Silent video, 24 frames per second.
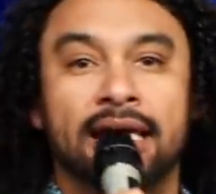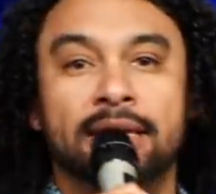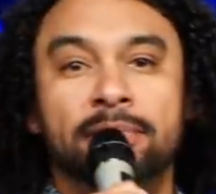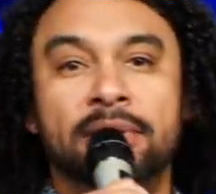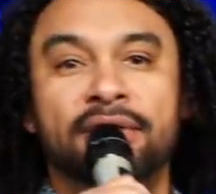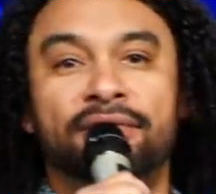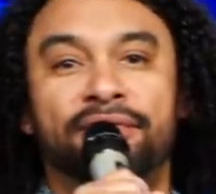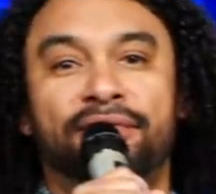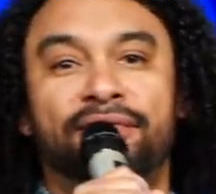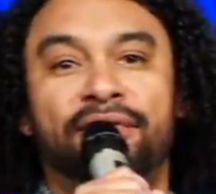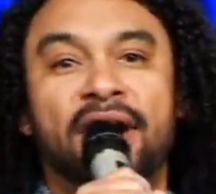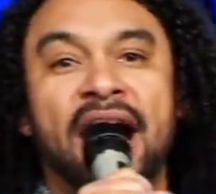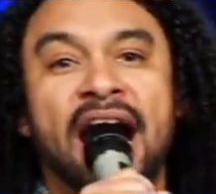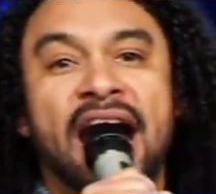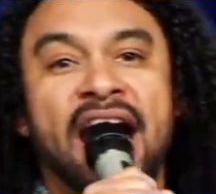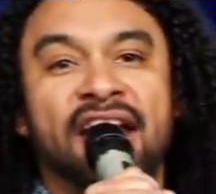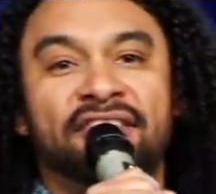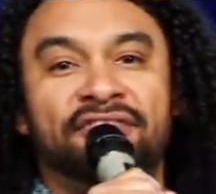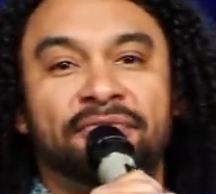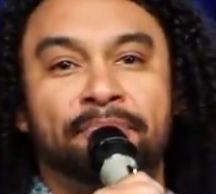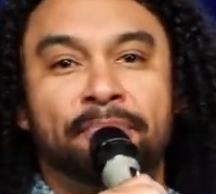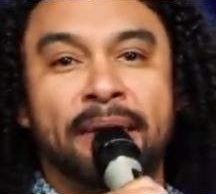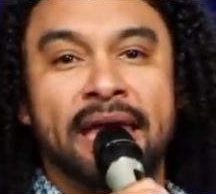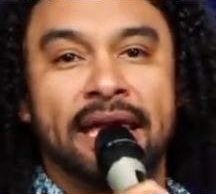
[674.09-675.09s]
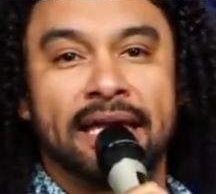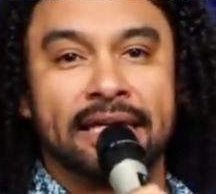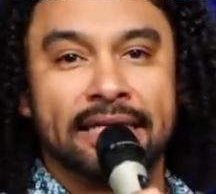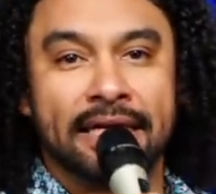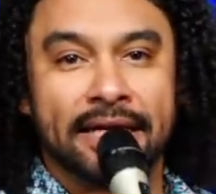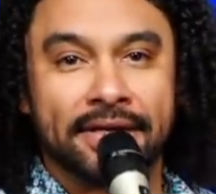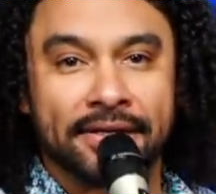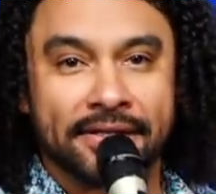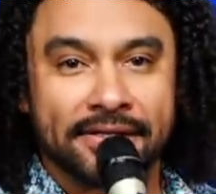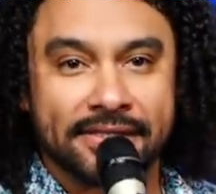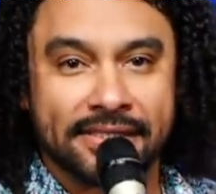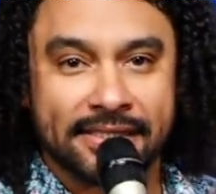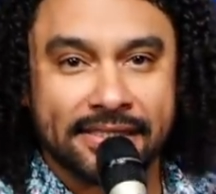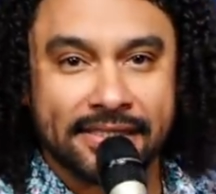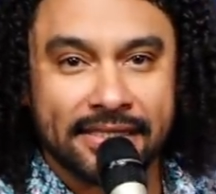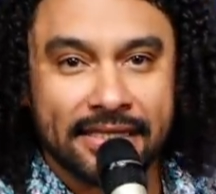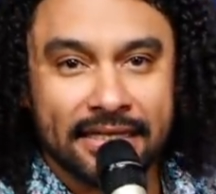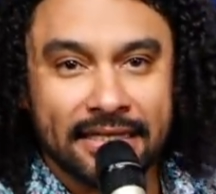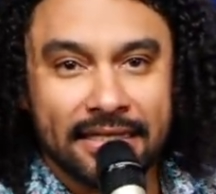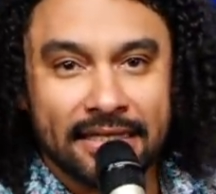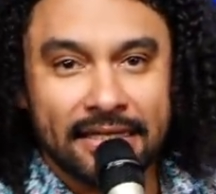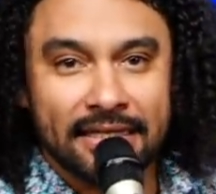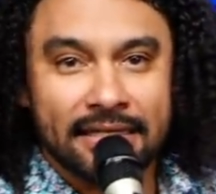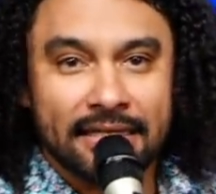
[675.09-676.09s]
give me five Baconators.
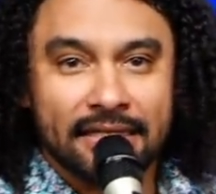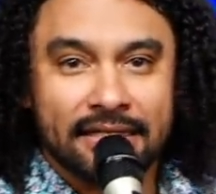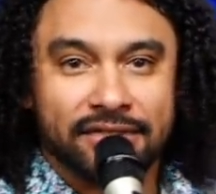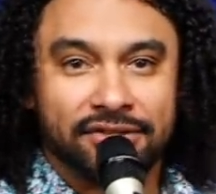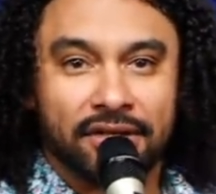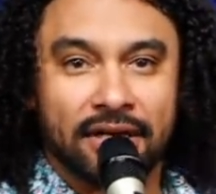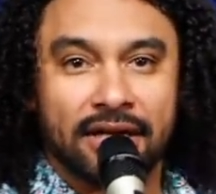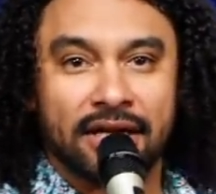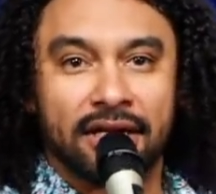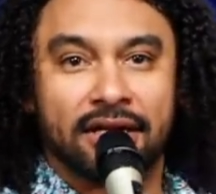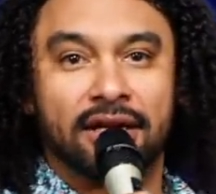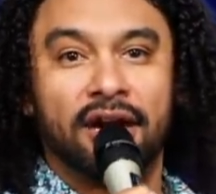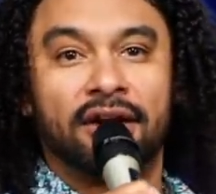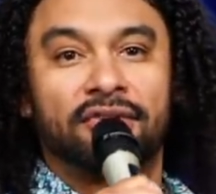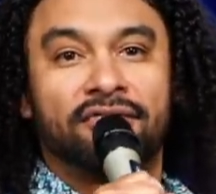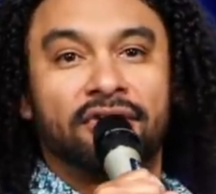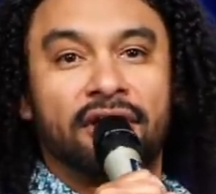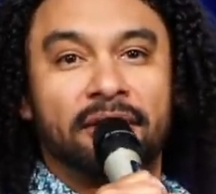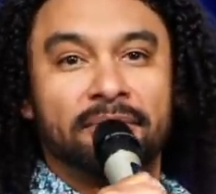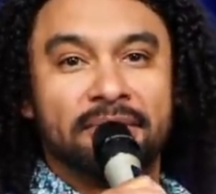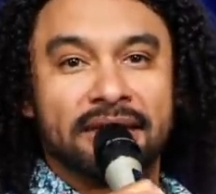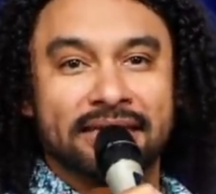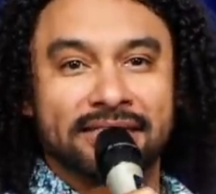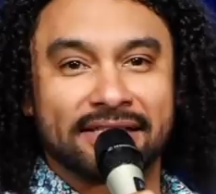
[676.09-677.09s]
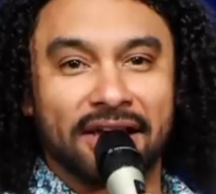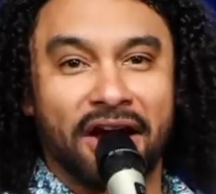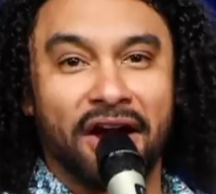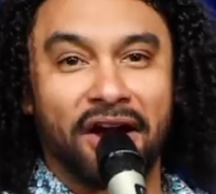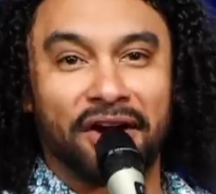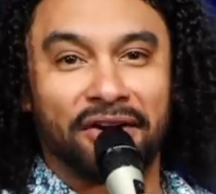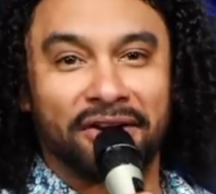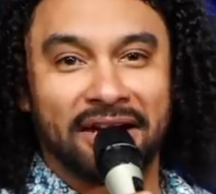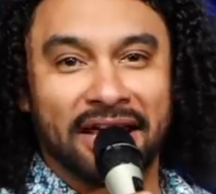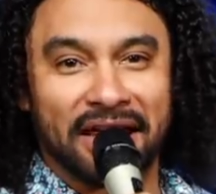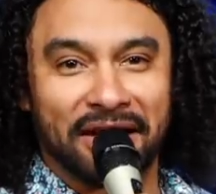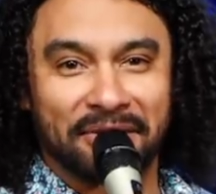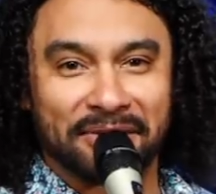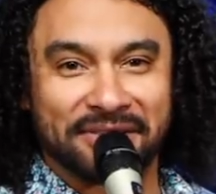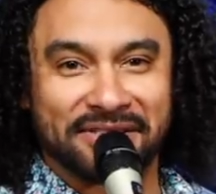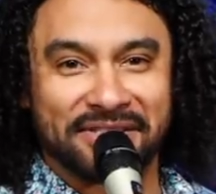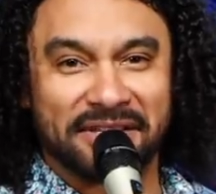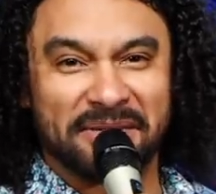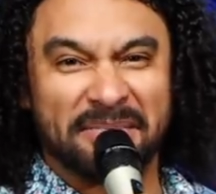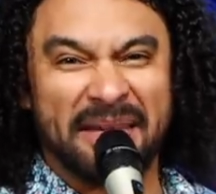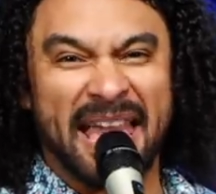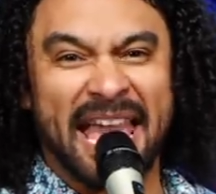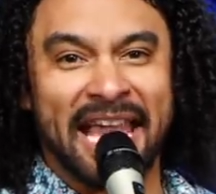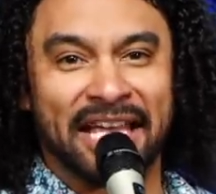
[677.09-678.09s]
I'm trying to cover up this heartache with
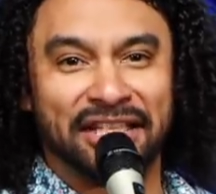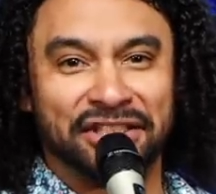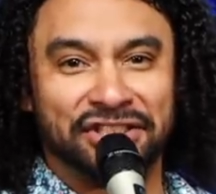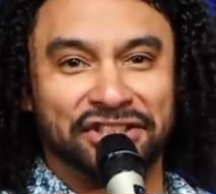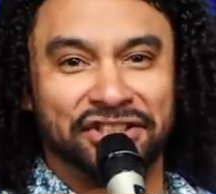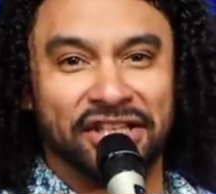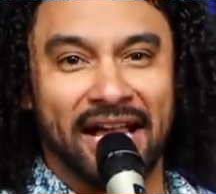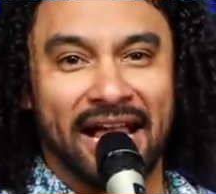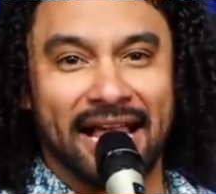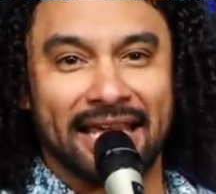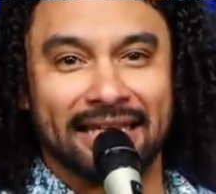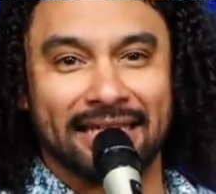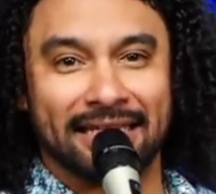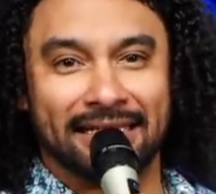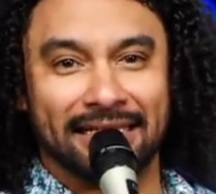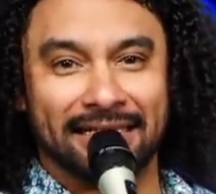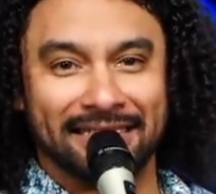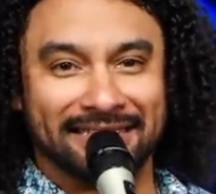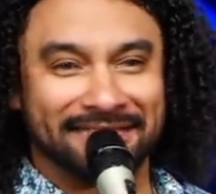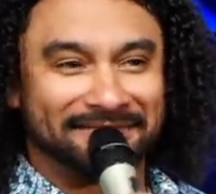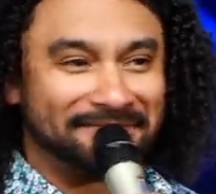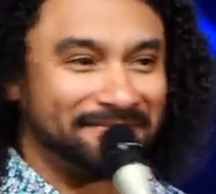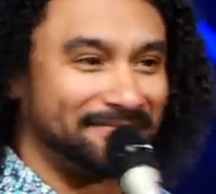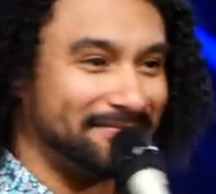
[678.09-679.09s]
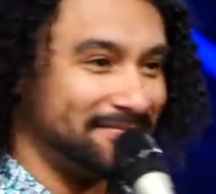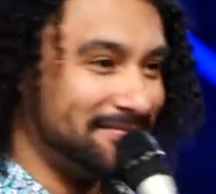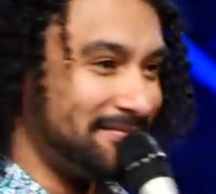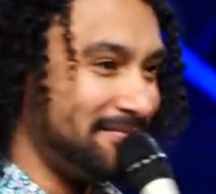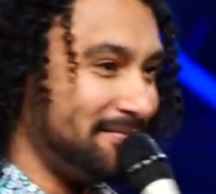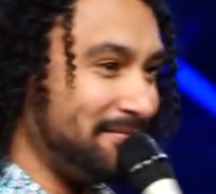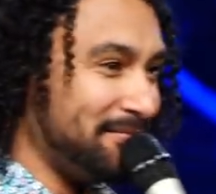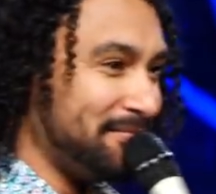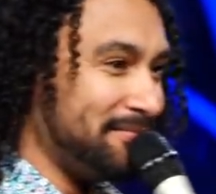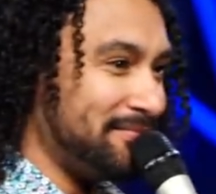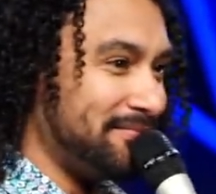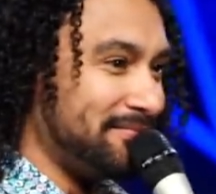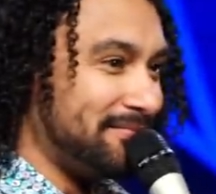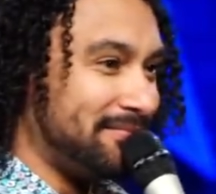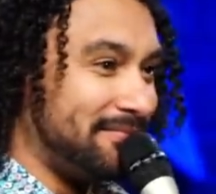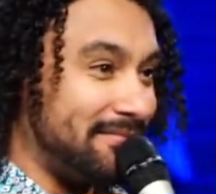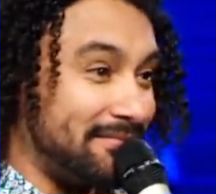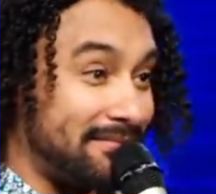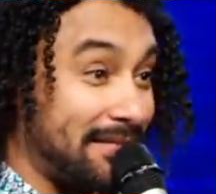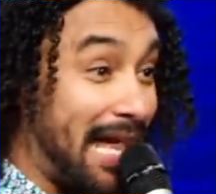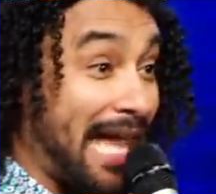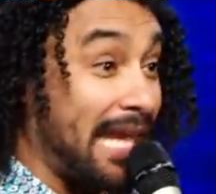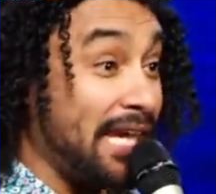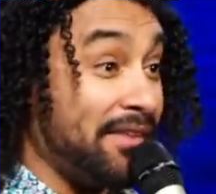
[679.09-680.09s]
some angina.
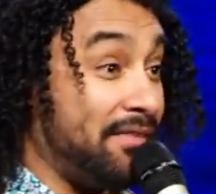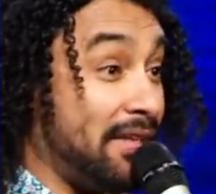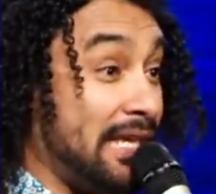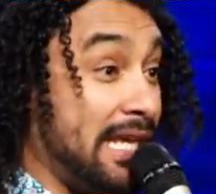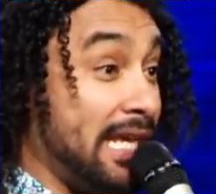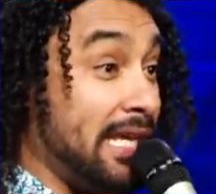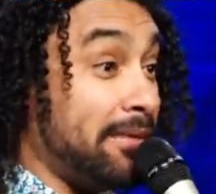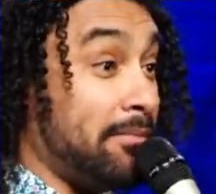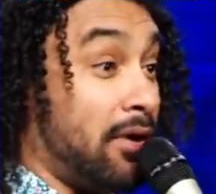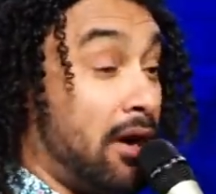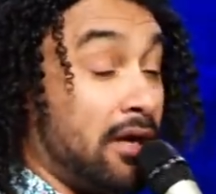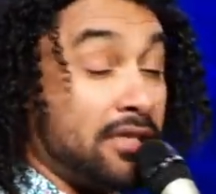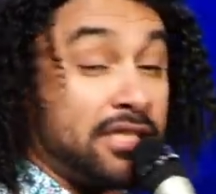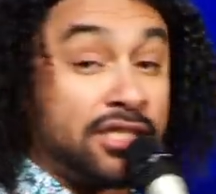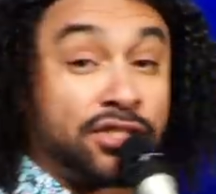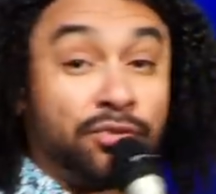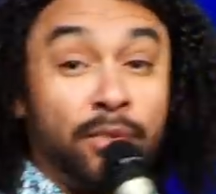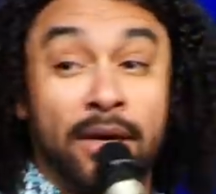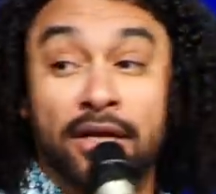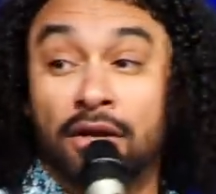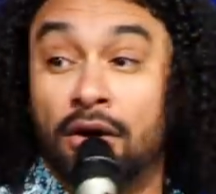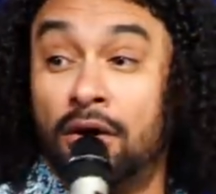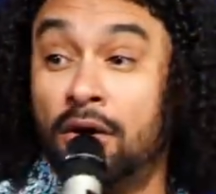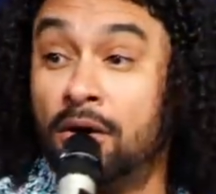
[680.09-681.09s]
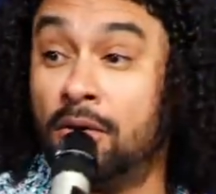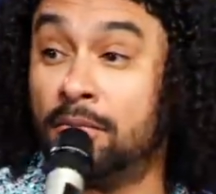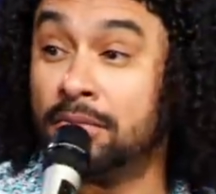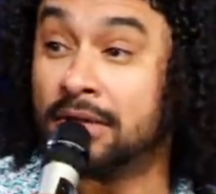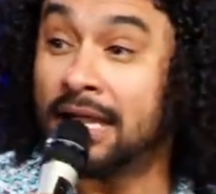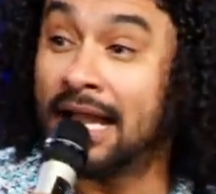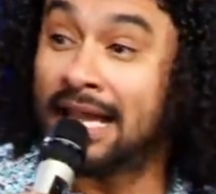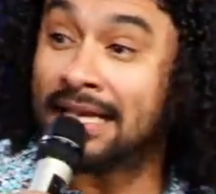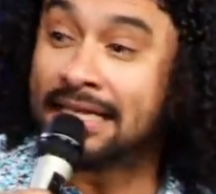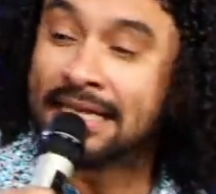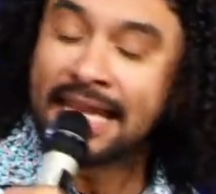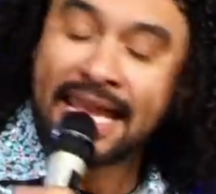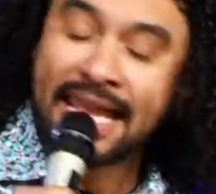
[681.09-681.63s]
I didn't even eat them all. just went home, got